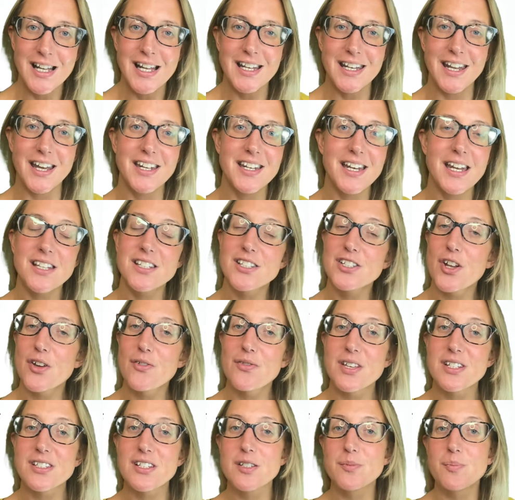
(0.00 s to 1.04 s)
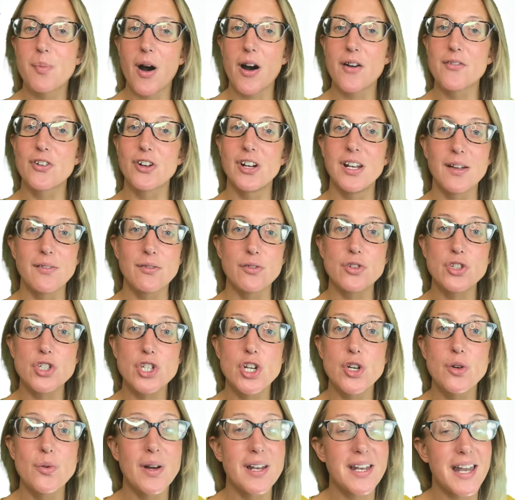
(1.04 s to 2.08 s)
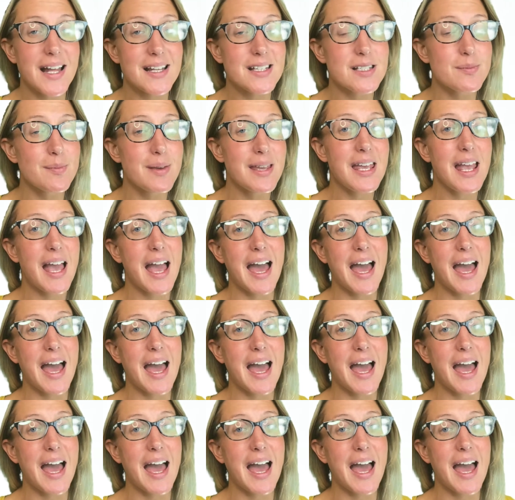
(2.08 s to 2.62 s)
Now, you need to know this as part of your level 2 anatomy